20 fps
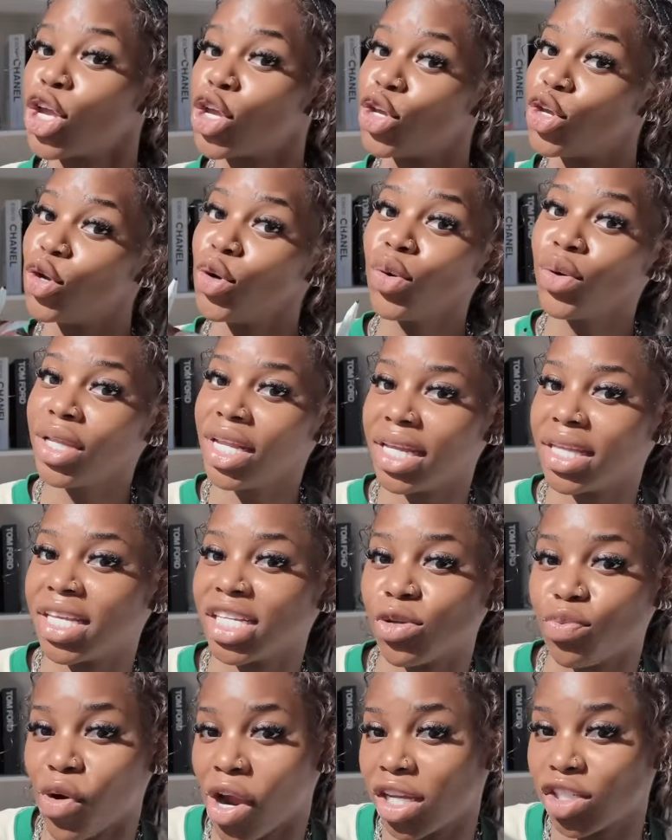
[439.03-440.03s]
You need
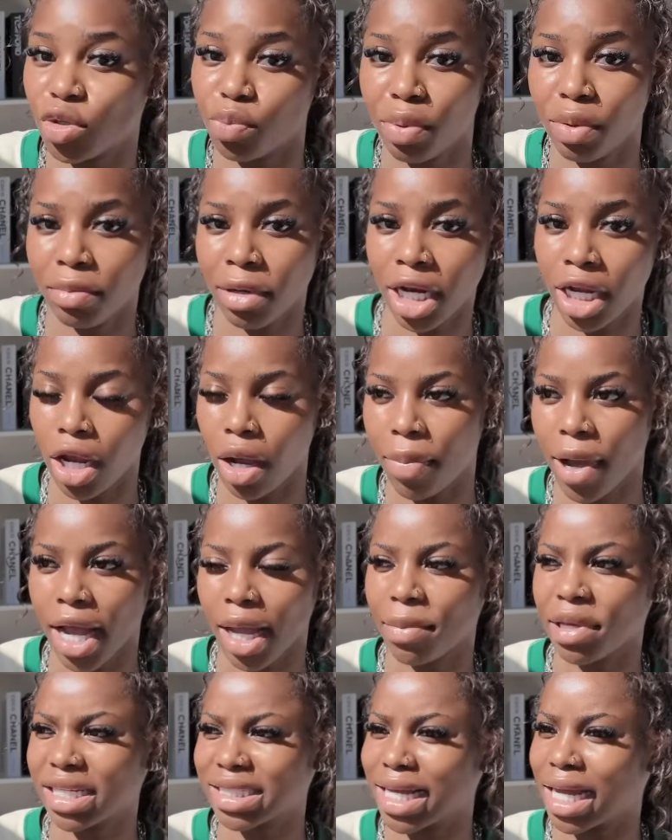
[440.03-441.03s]
these brands to put money in your
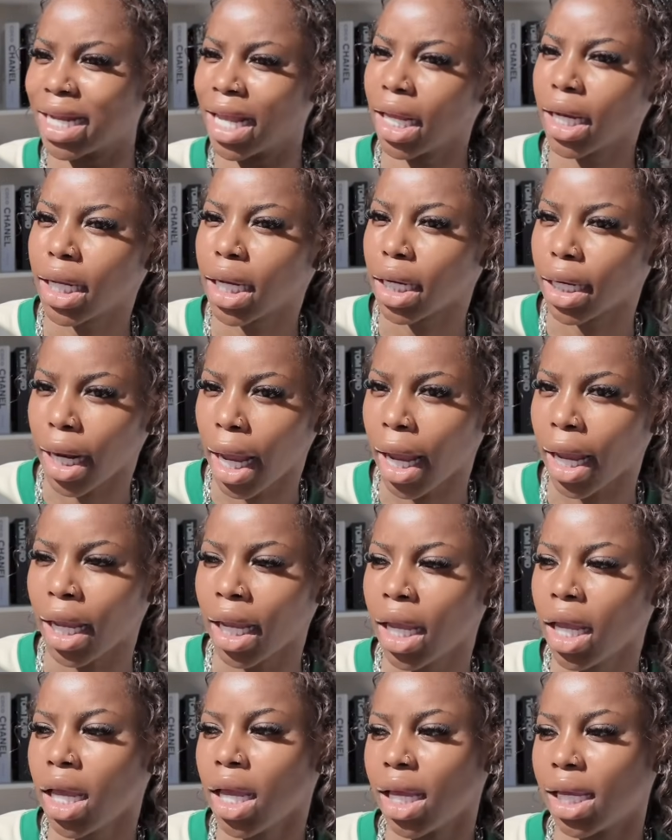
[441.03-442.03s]
pocket because at the end of the
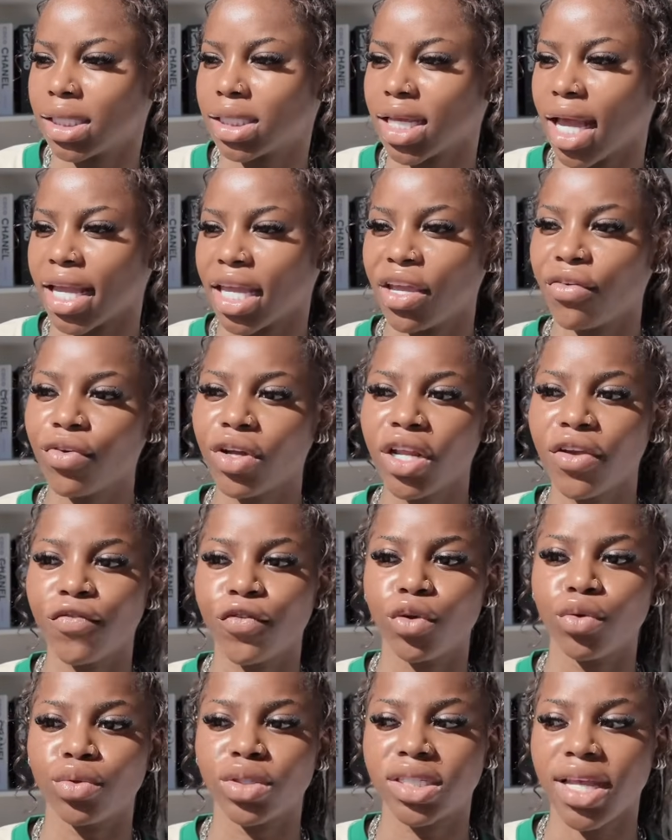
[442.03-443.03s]
day, it's like even if
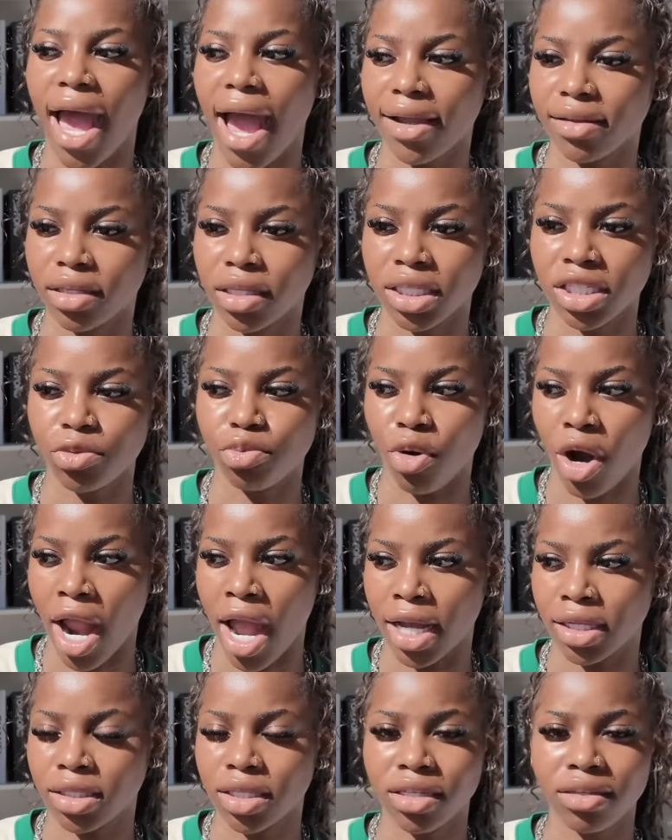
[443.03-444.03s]
you tag this
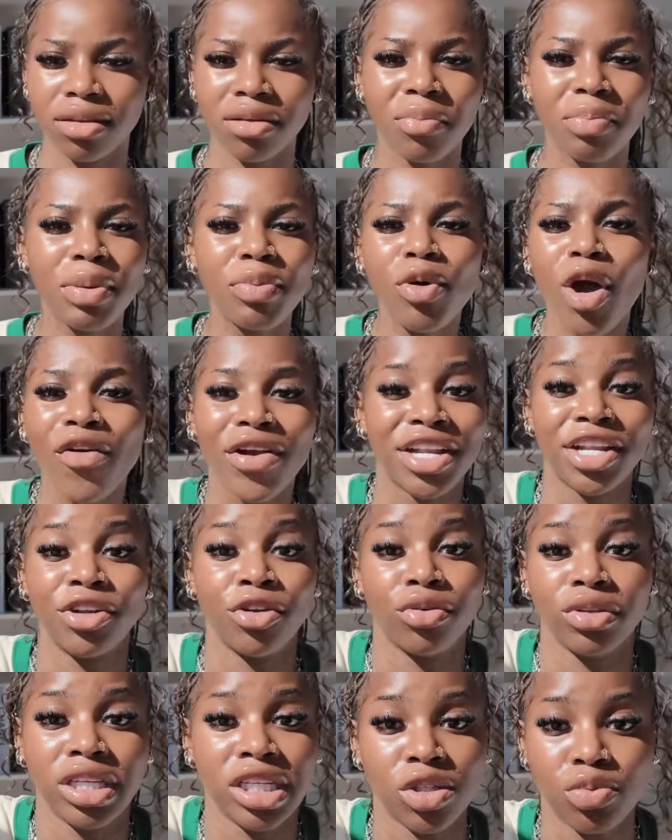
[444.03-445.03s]
brand, people already
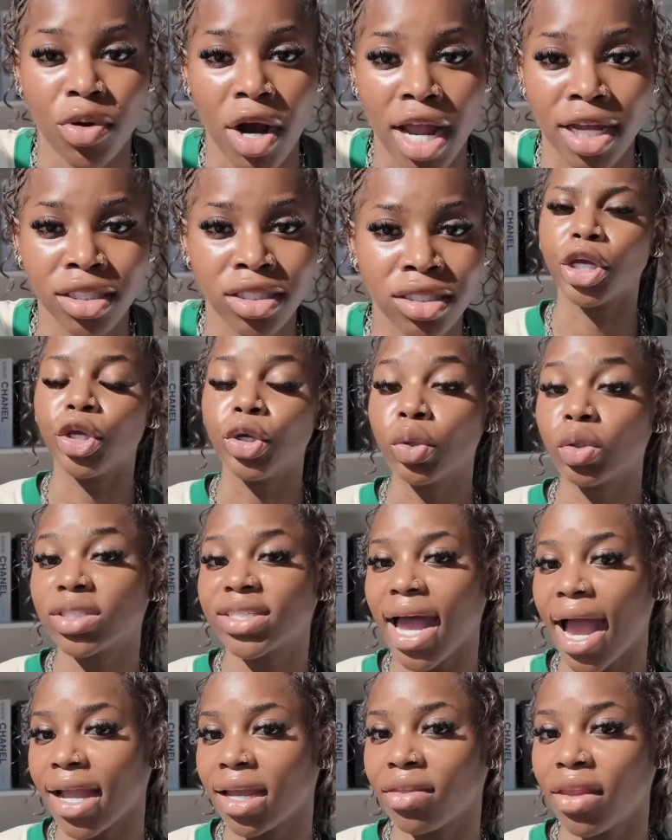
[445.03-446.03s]
know these brands, but you
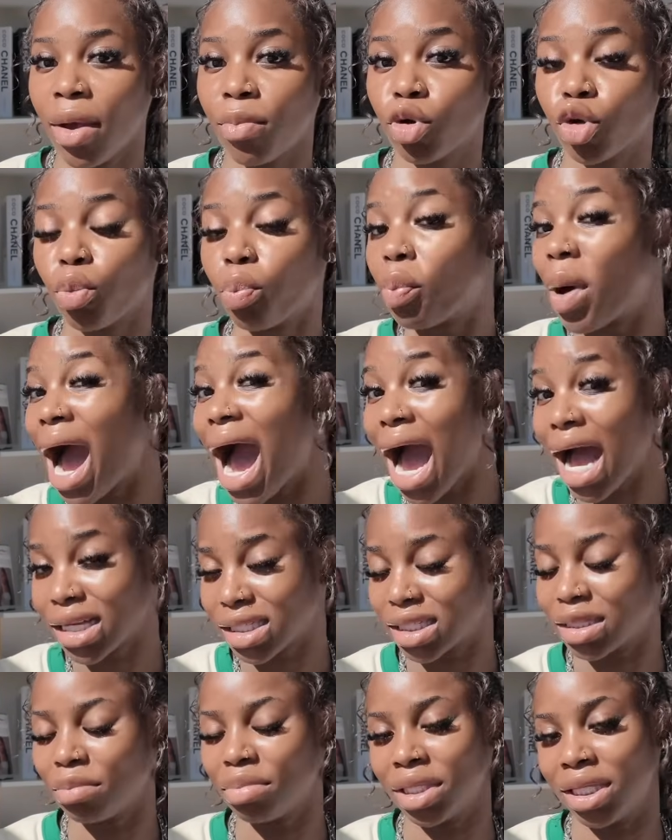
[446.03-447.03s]
tagging them could
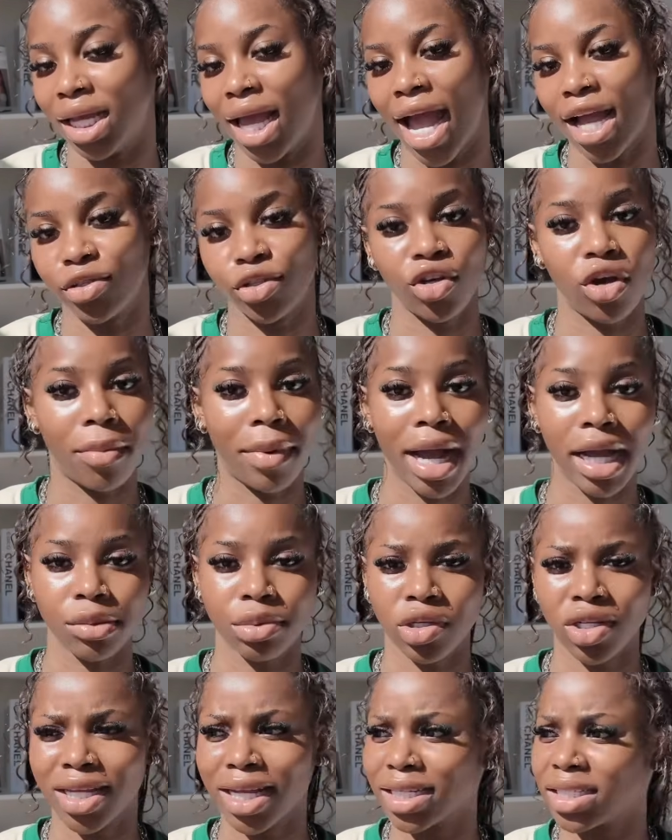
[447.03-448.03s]
possibly add to your pocket
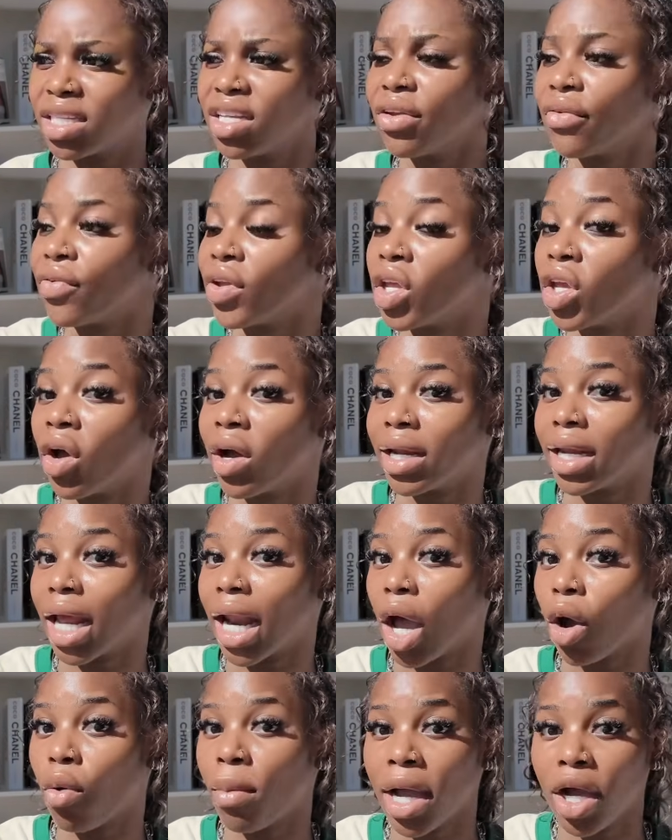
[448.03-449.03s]
because they can see the video and they're
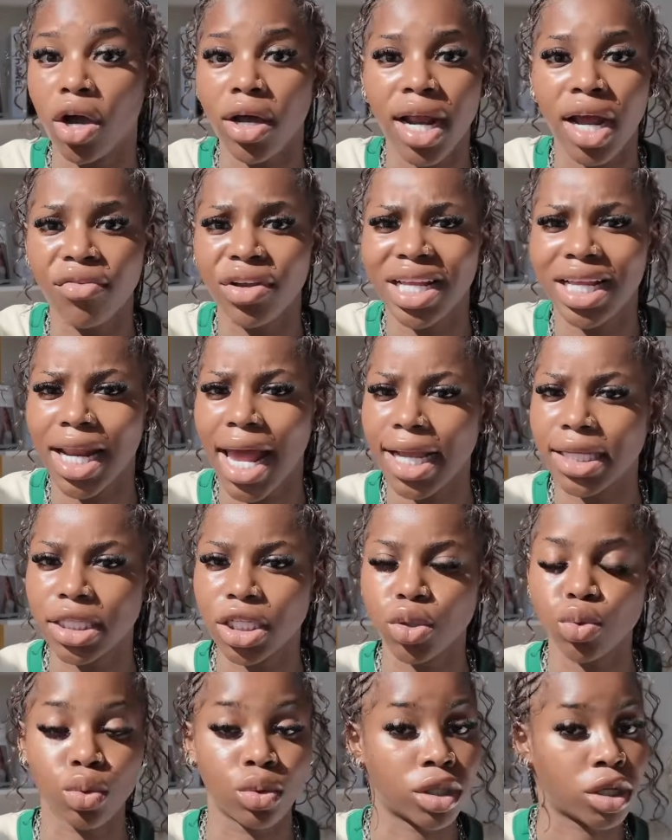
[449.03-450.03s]
like, oh my God, I really like
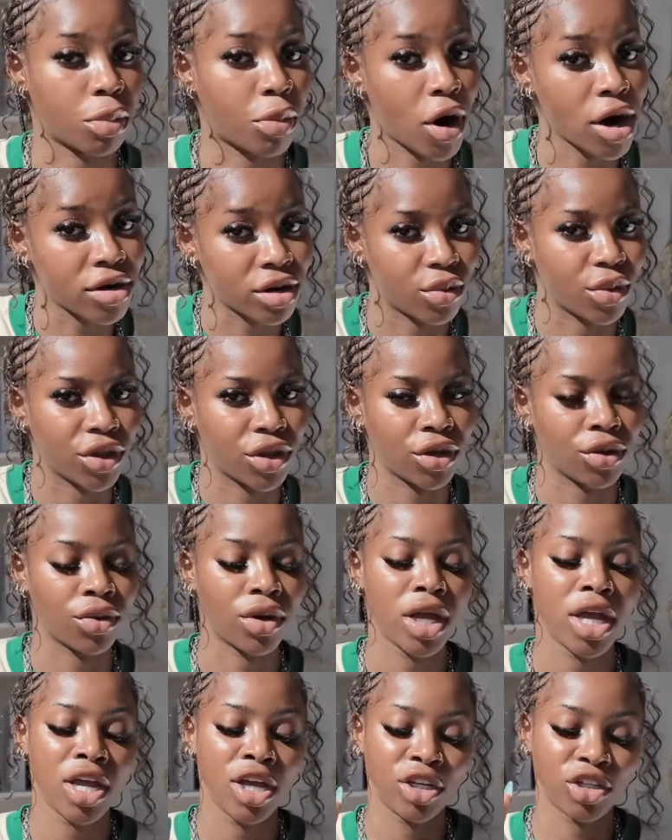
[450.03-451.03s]
this. We want to partner with you.
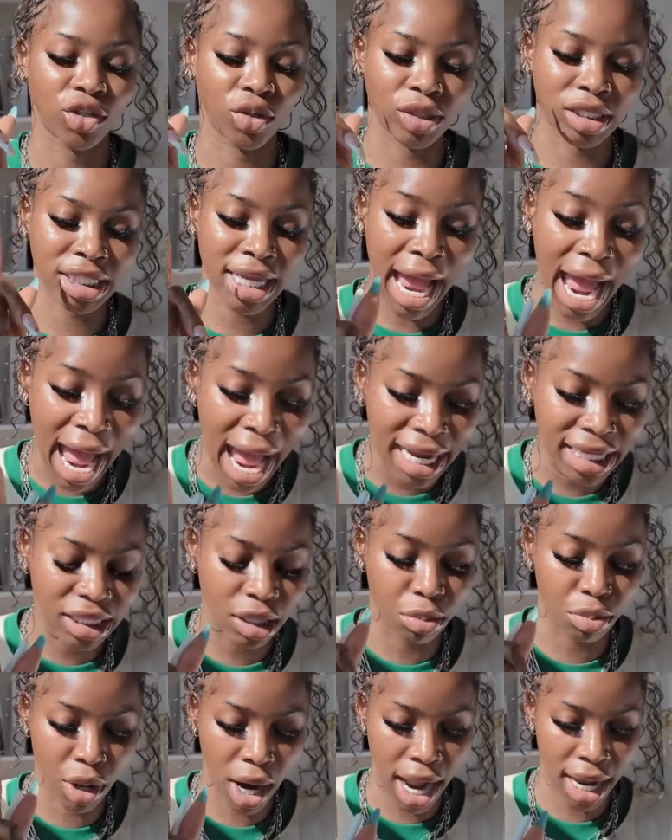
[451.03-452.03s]
So tag
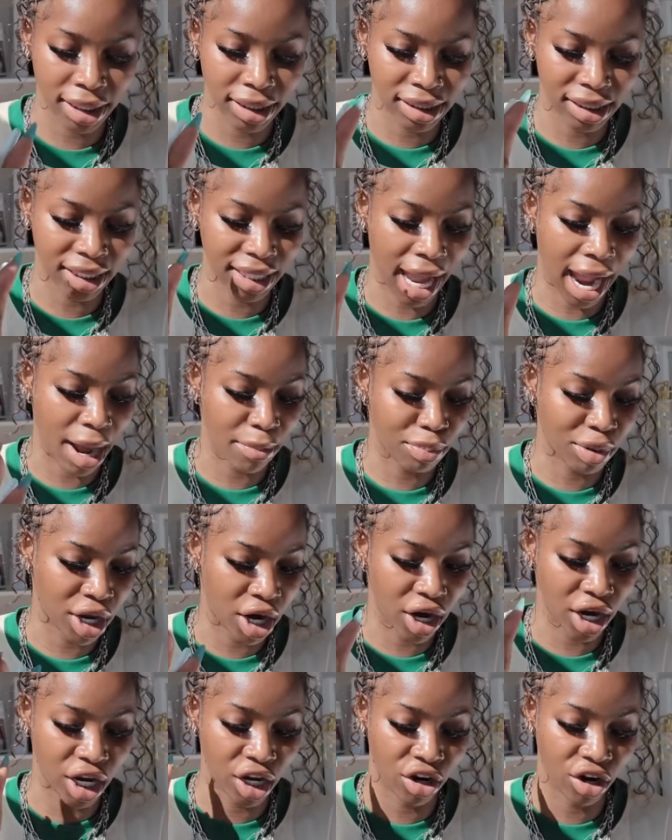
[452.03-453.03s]
the brands that
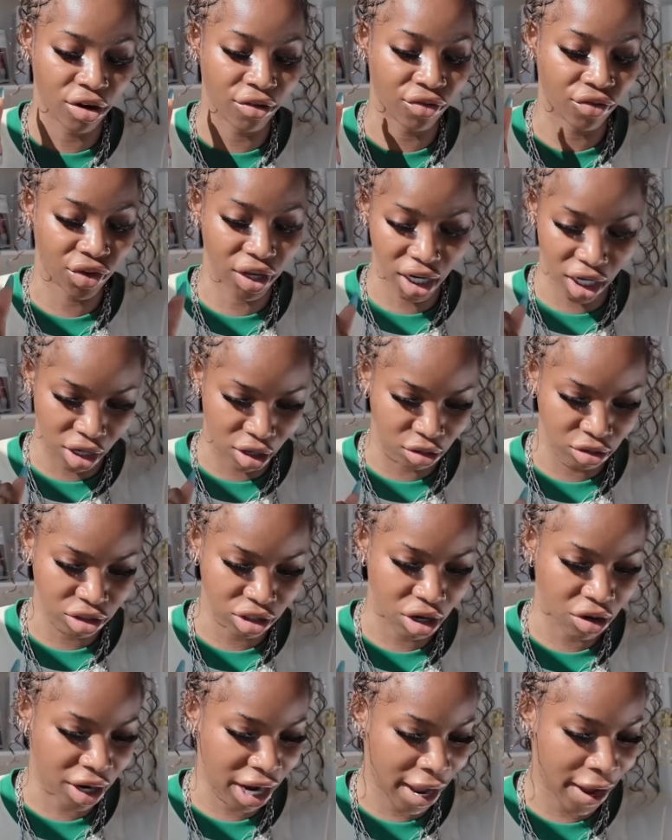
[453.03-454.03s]
appear in your
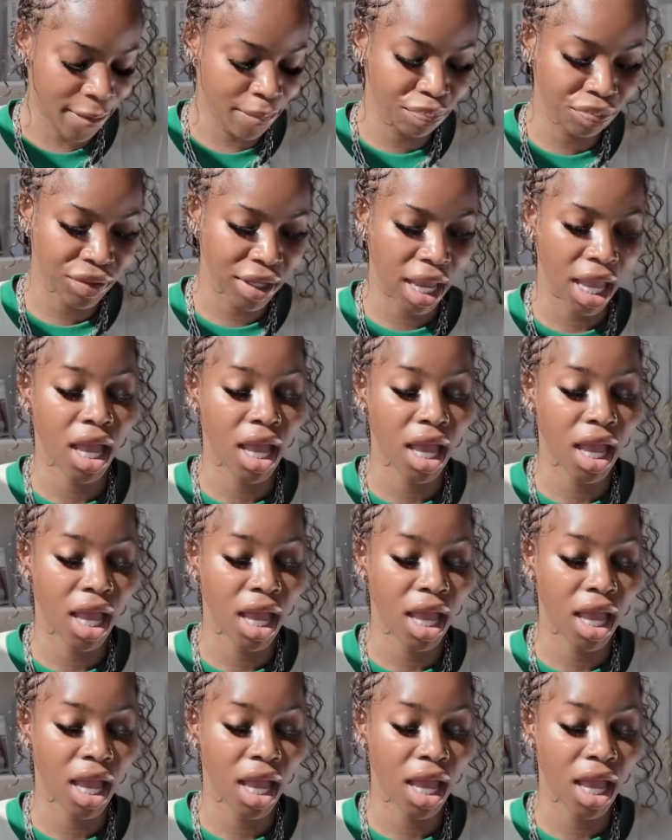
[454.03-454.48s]
videos, okay?